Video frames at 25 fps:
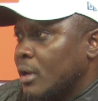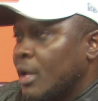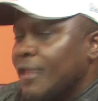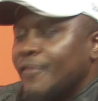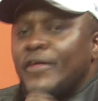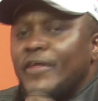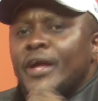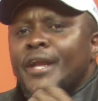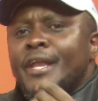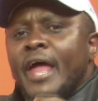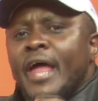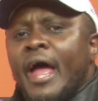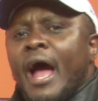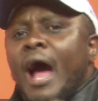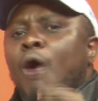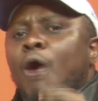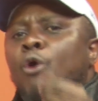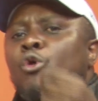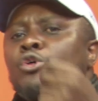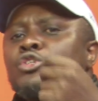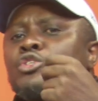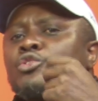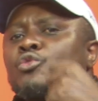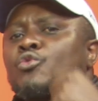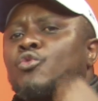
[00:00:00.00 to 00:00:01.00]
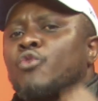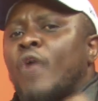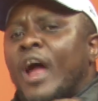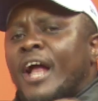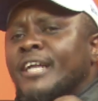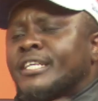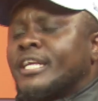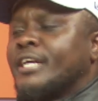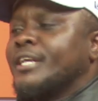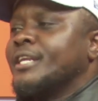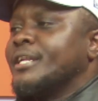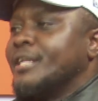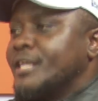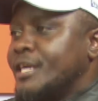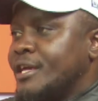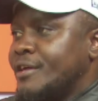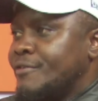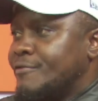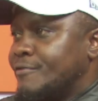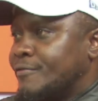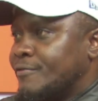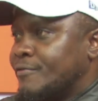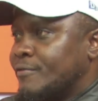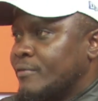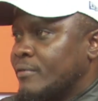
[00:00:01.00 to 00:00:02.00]
The day I was granted
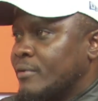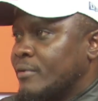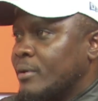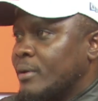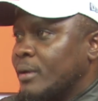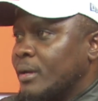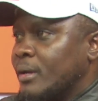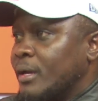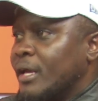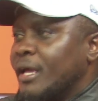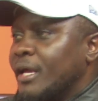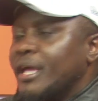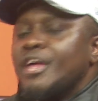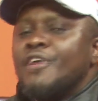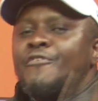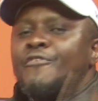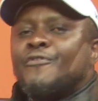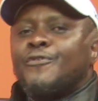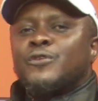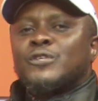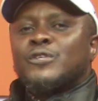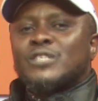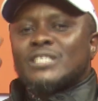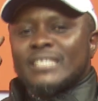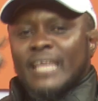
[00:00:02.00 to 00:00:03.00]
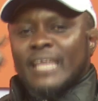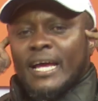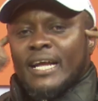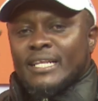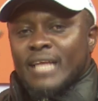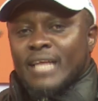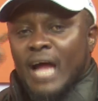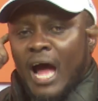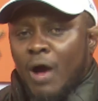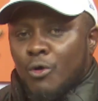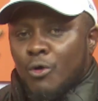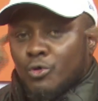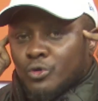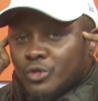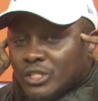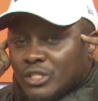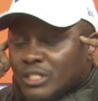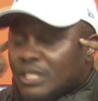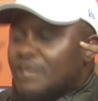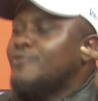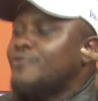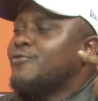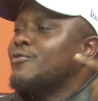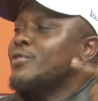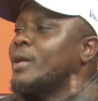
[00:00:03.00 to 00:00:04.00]
leave, if State
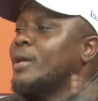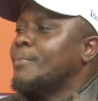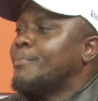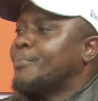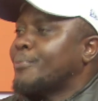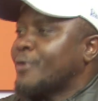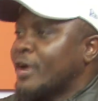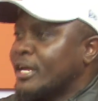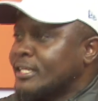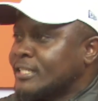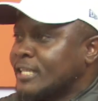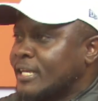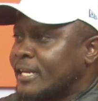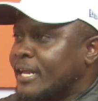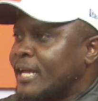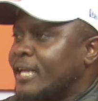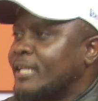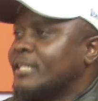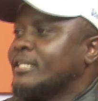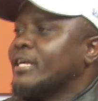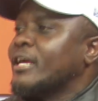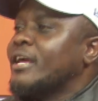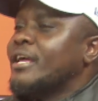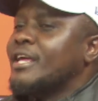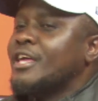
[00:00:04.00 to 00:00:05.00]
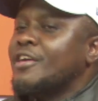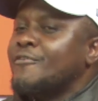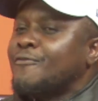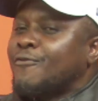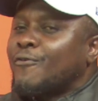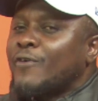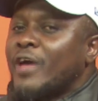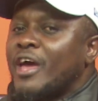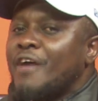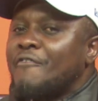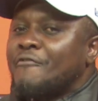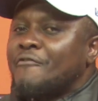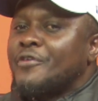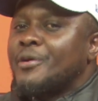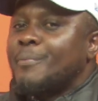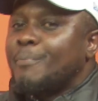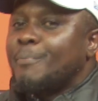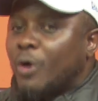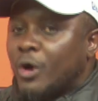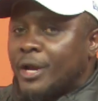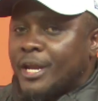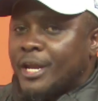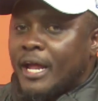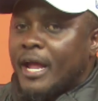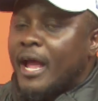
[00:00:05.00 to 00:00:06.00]
House, if the president, if
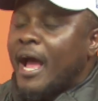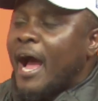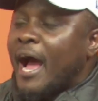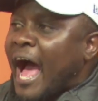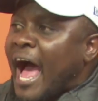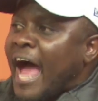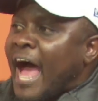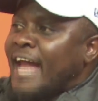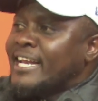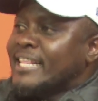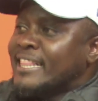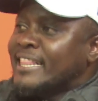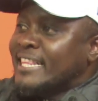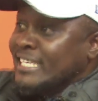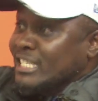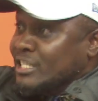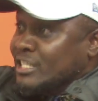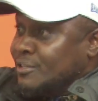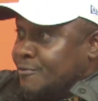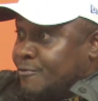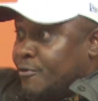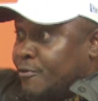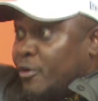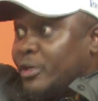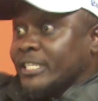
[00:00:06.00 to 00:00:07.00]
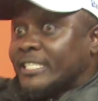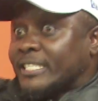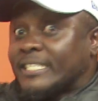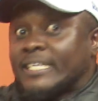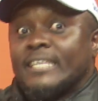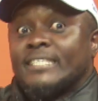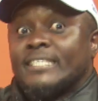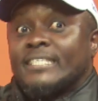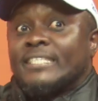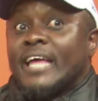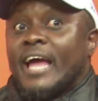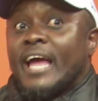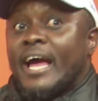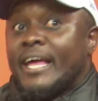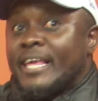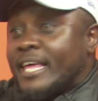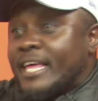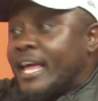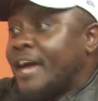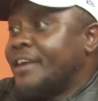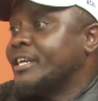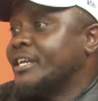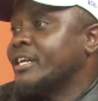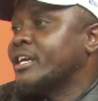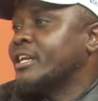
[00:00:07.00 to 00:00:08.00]
everybody had these voices they are
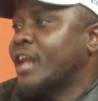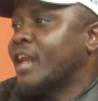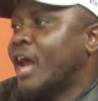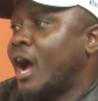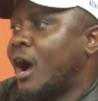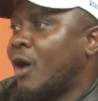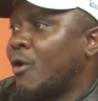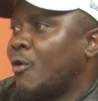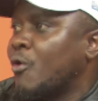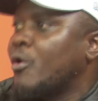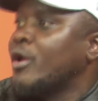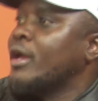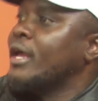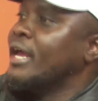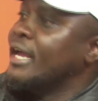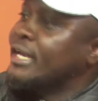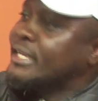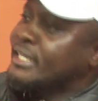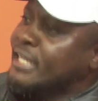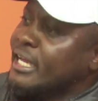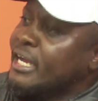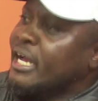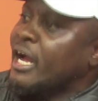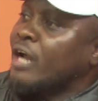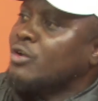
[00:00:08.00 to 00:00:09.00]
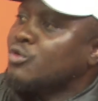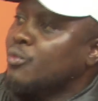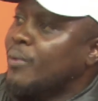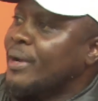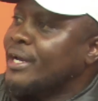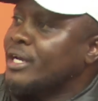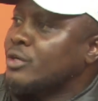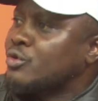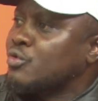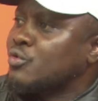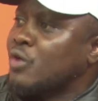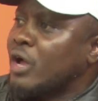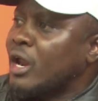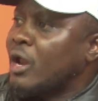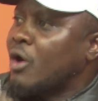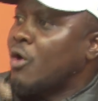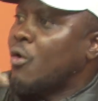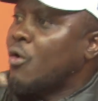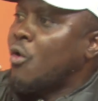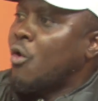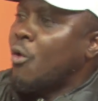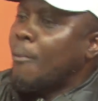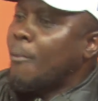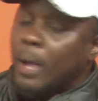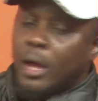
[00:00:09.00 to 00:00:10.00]
hearing now, it take to bade tugala
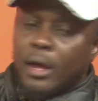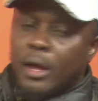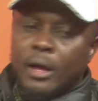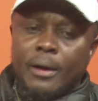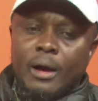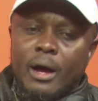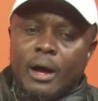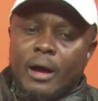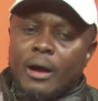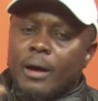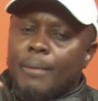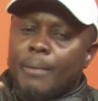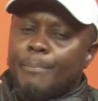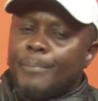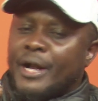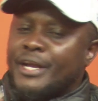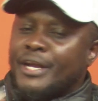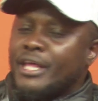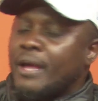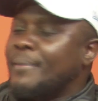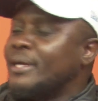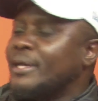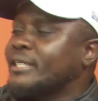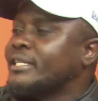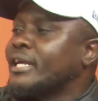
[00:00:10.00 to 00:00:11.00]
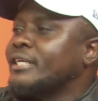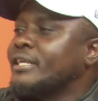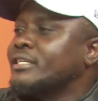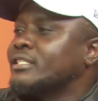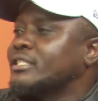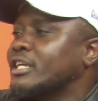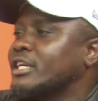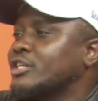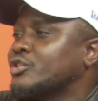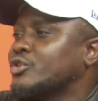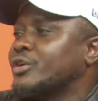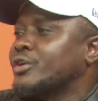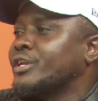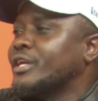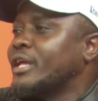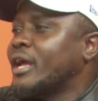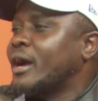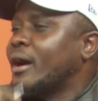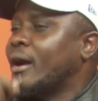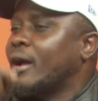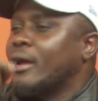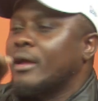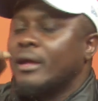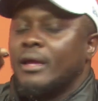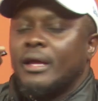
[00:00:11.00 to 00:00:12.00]
parliamentary session
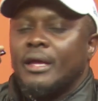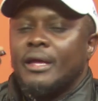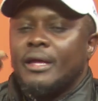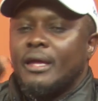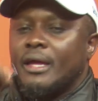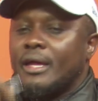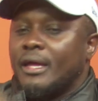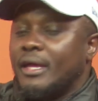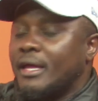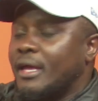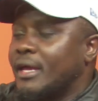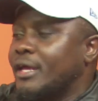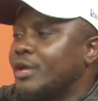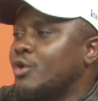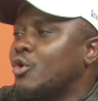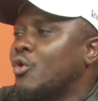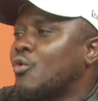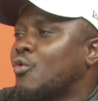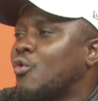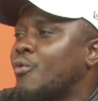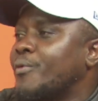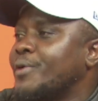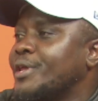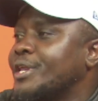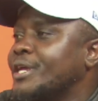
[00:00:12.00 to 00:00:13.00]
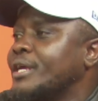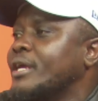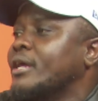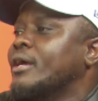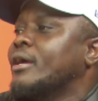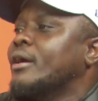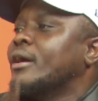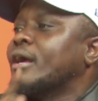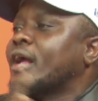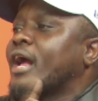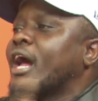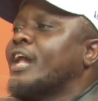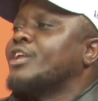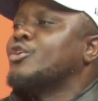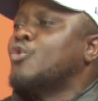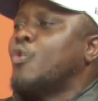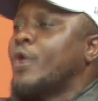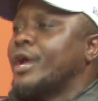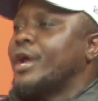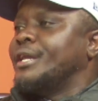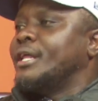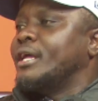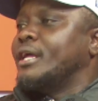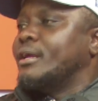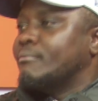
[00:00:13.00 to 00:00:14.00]
ya yokubiri
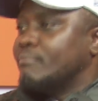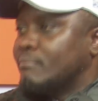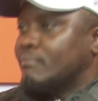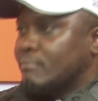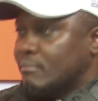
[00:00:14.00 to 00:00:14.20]
ngaliwede.